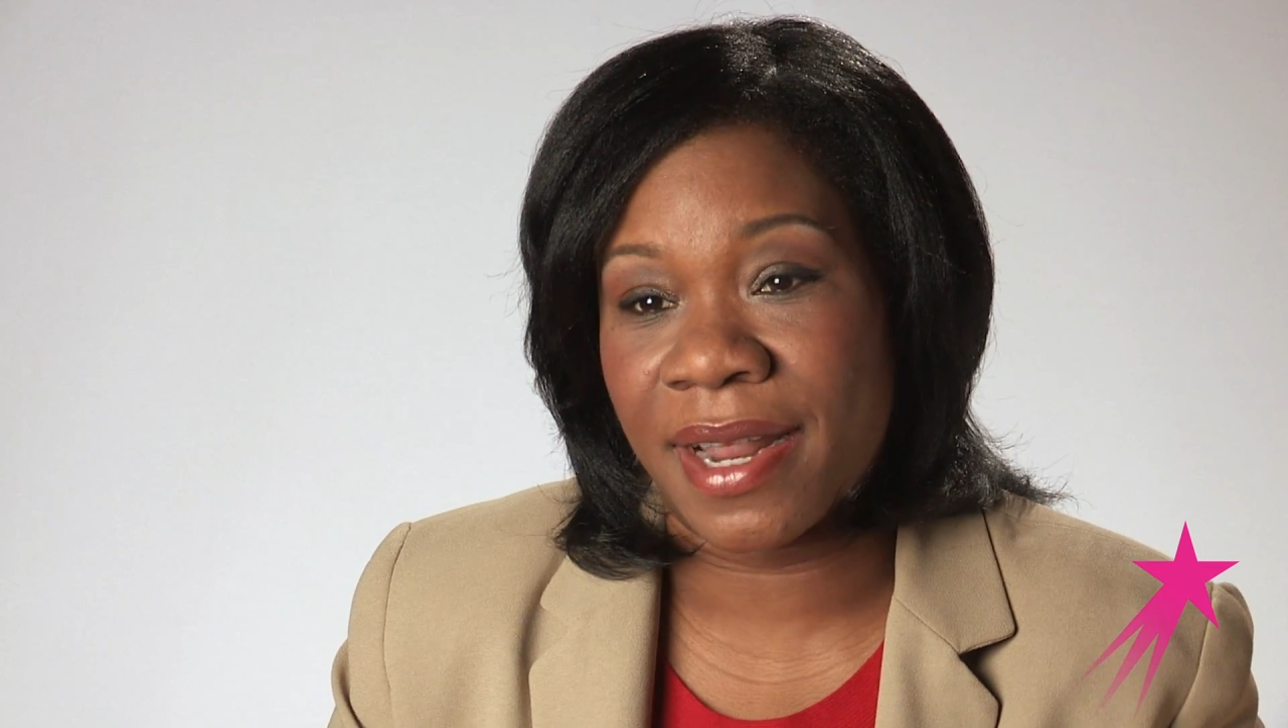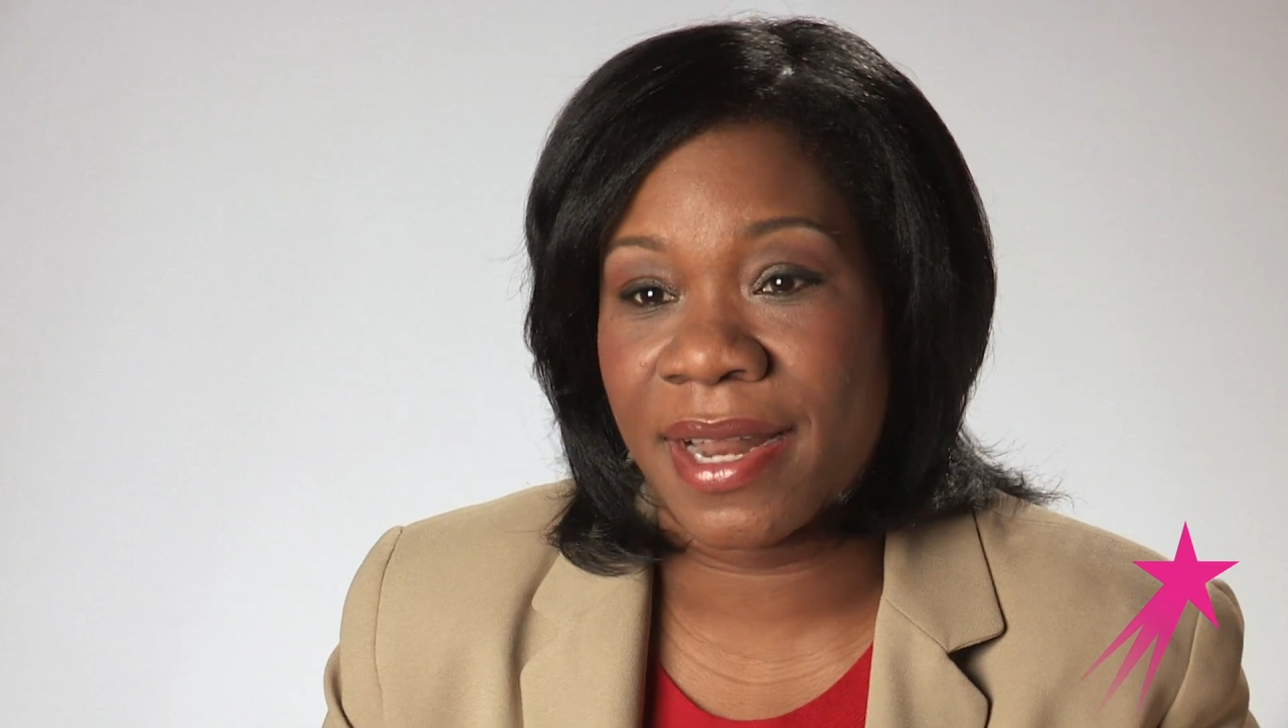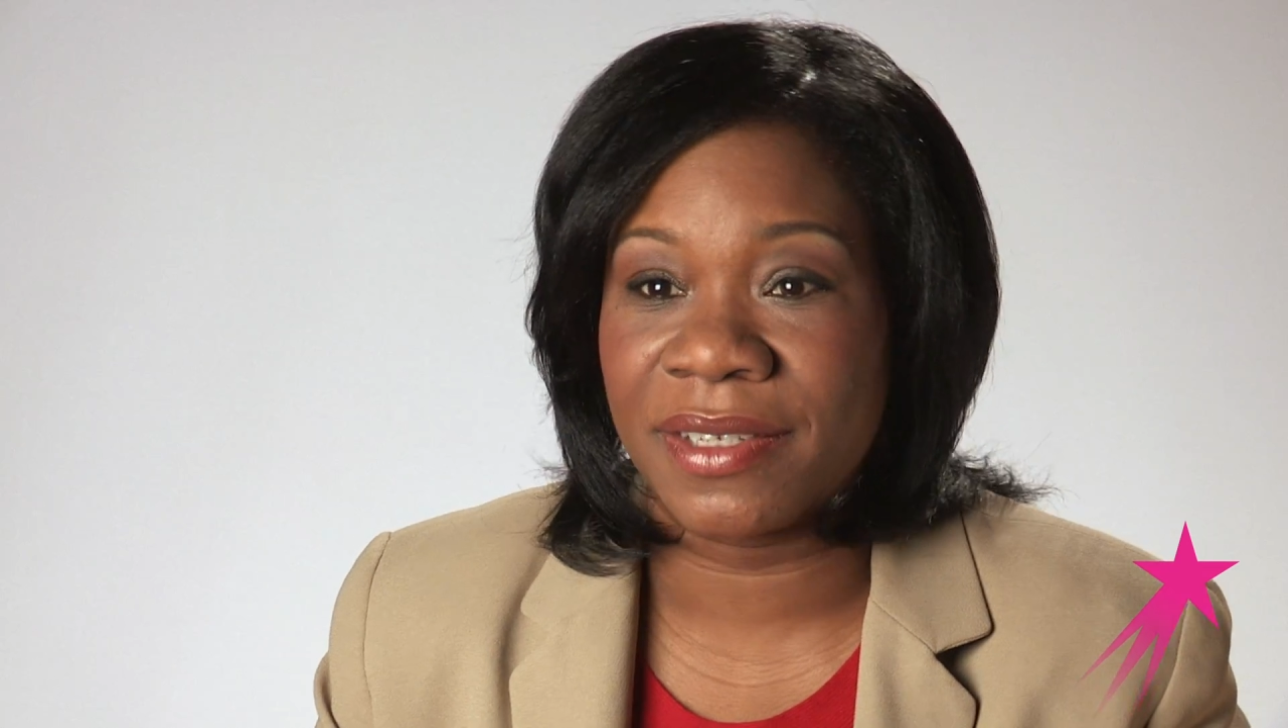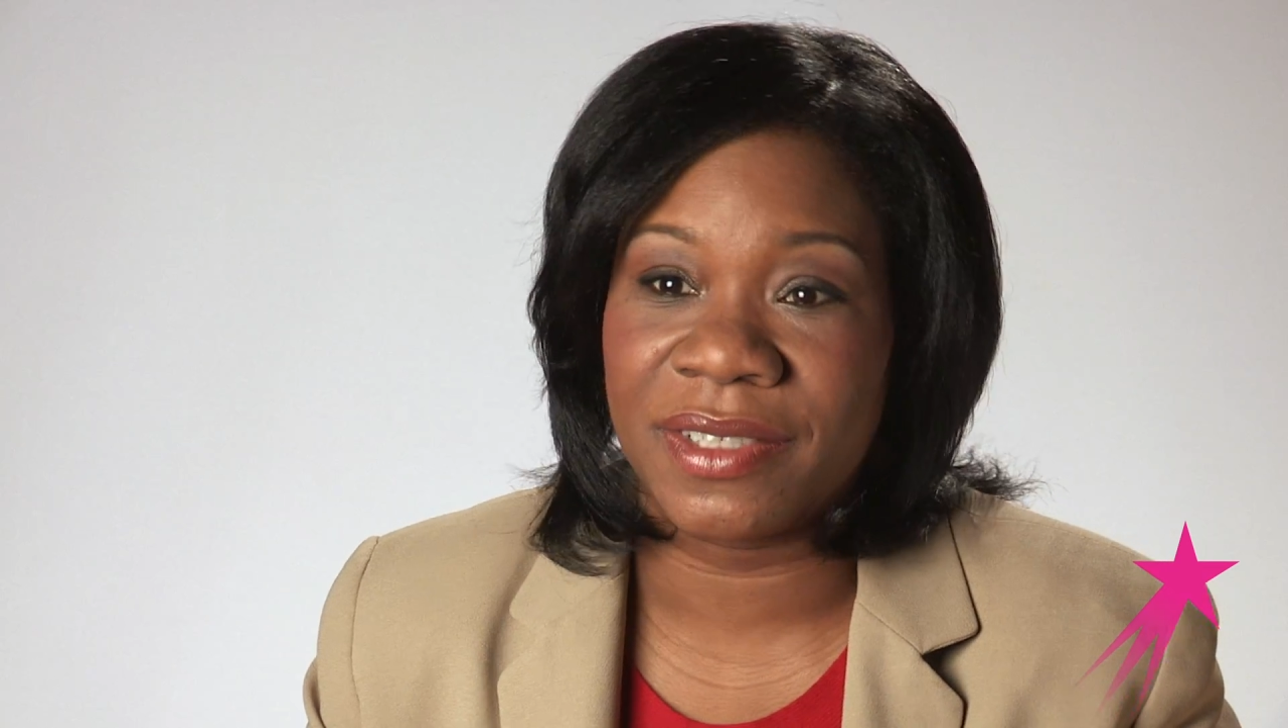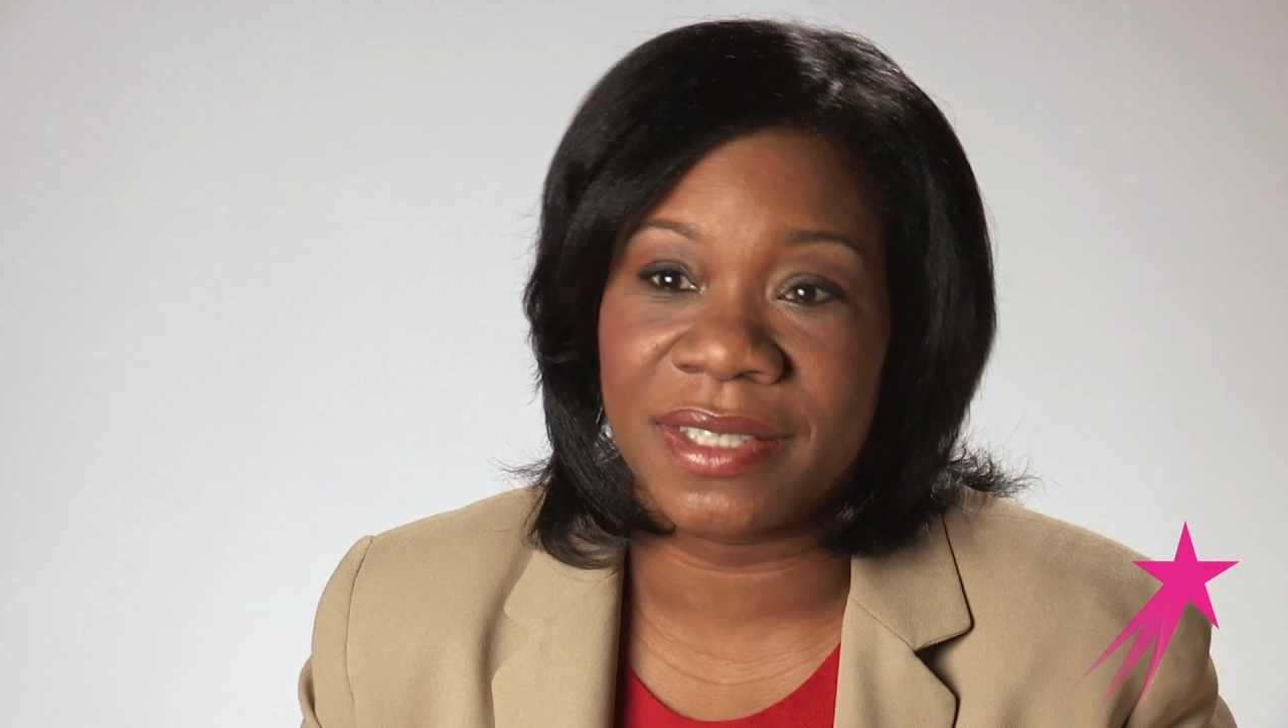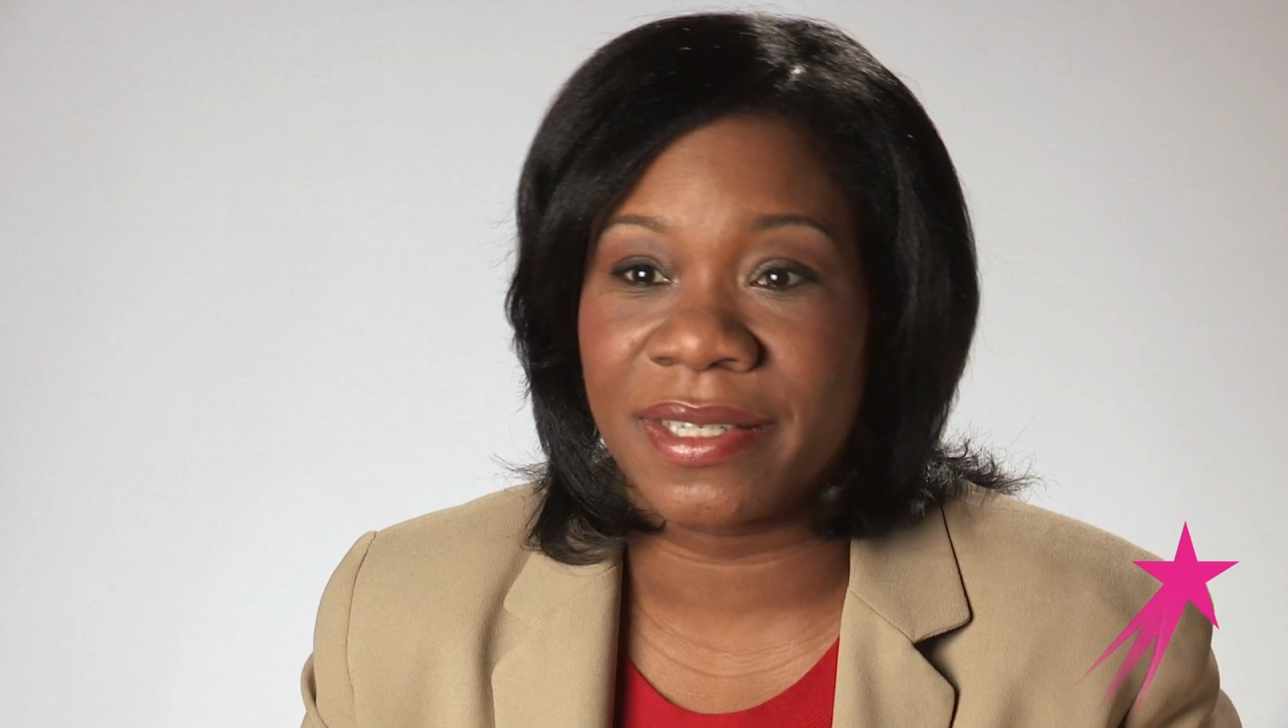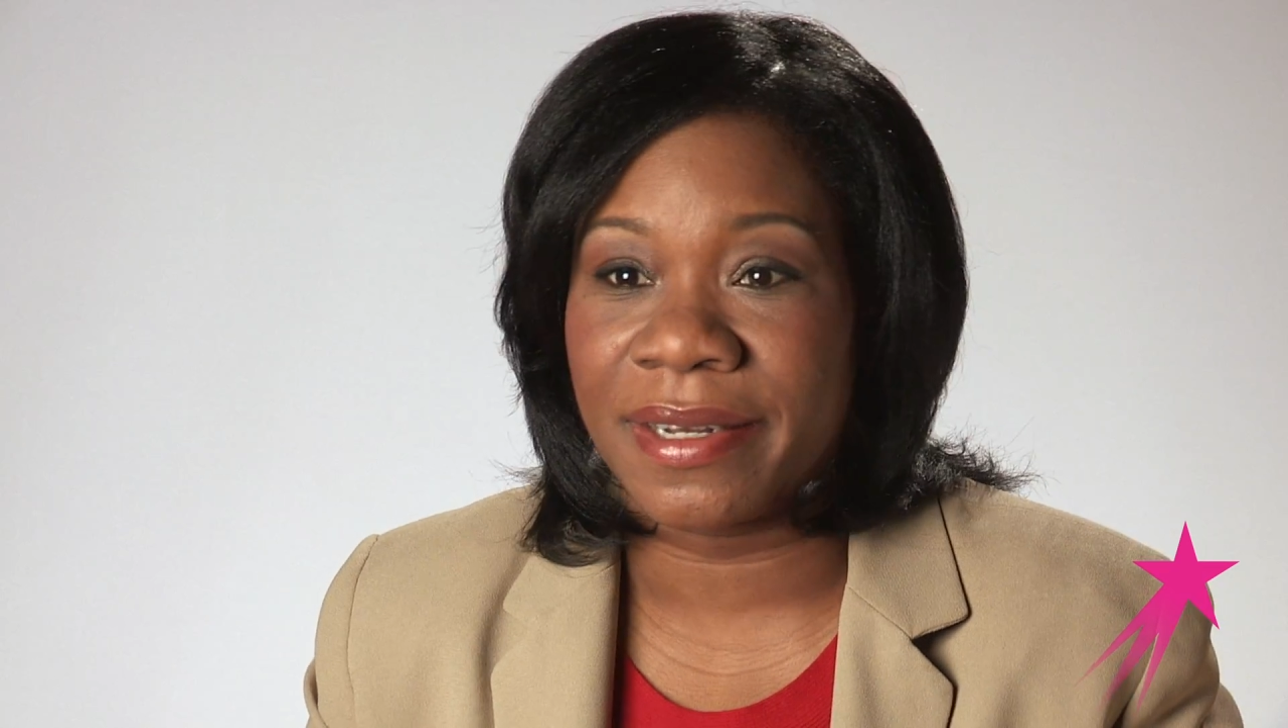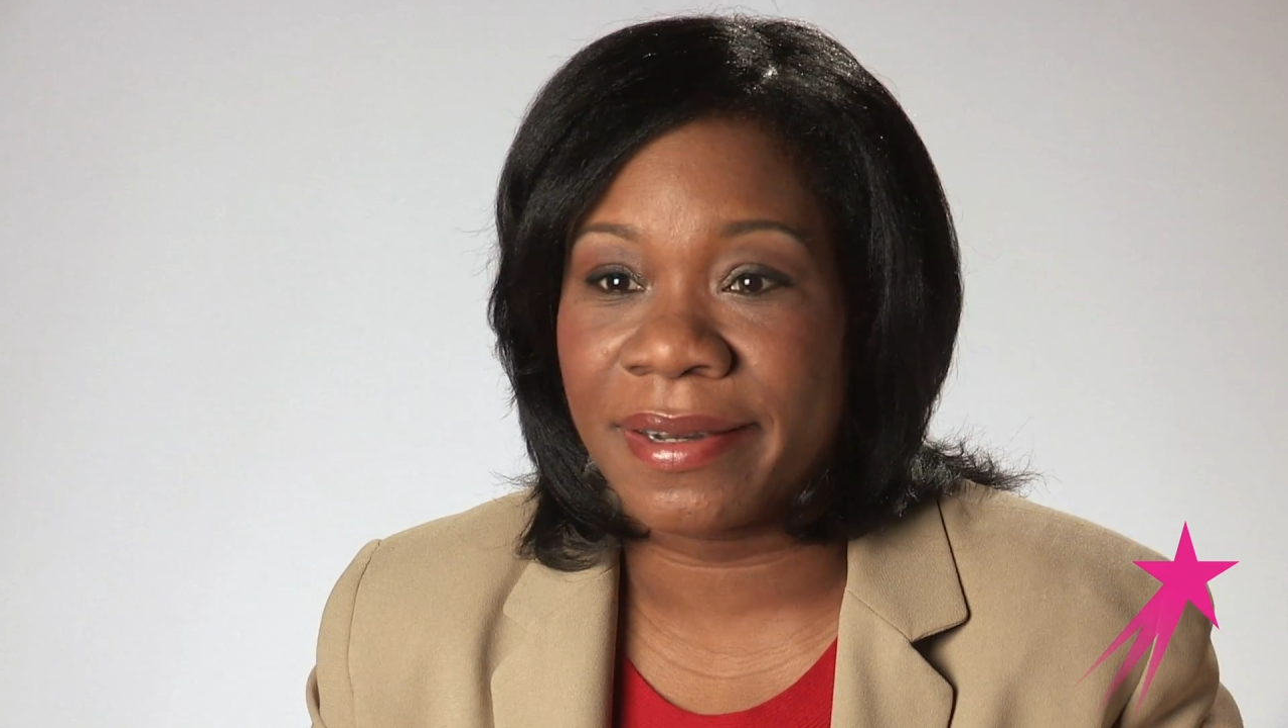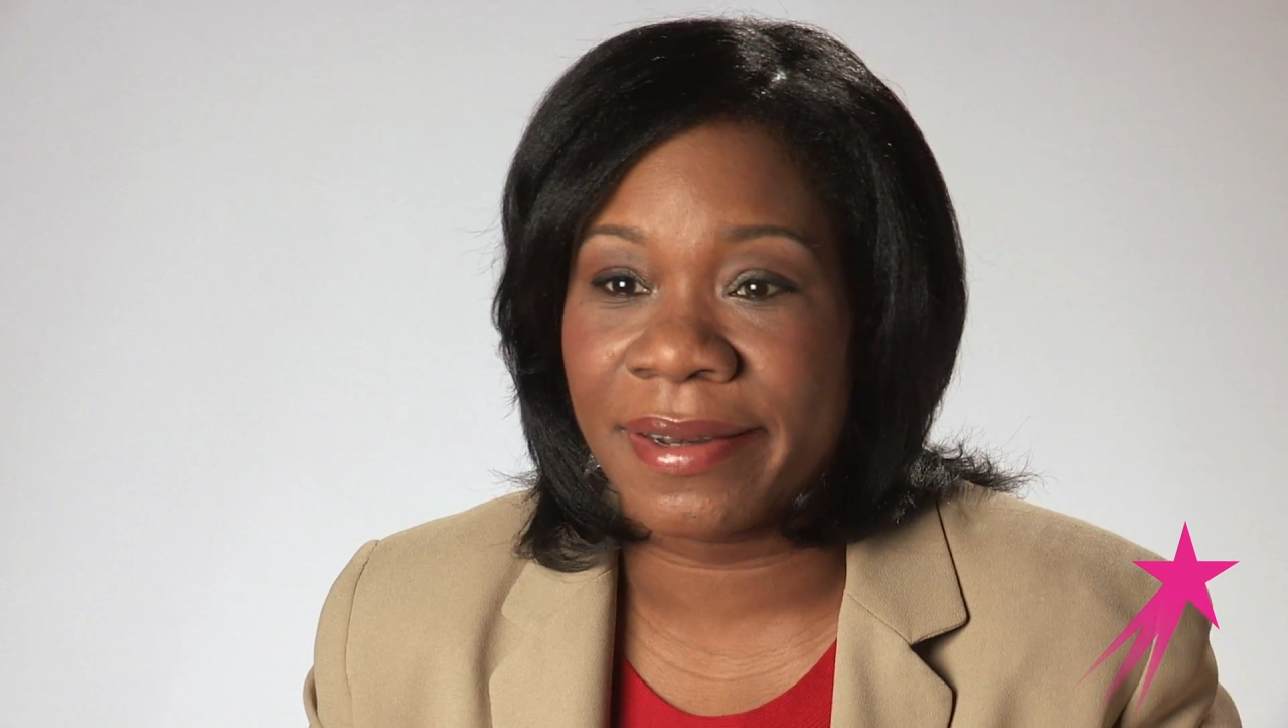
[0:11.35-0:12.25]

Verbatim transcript: and that's just a